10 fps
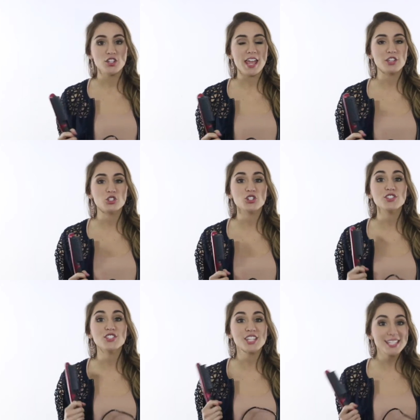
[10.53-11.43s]
takes
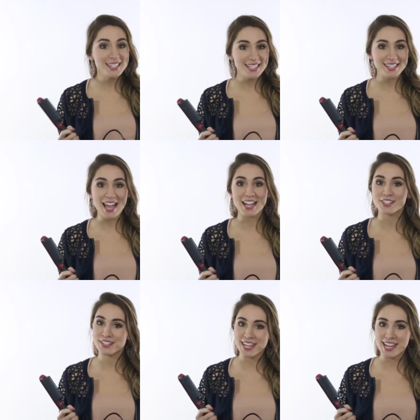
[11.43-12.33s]
just 60
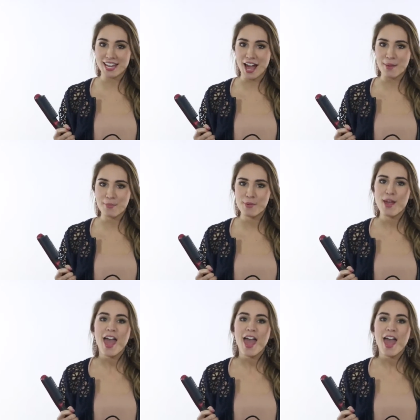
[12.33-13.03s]
seconds to heat up,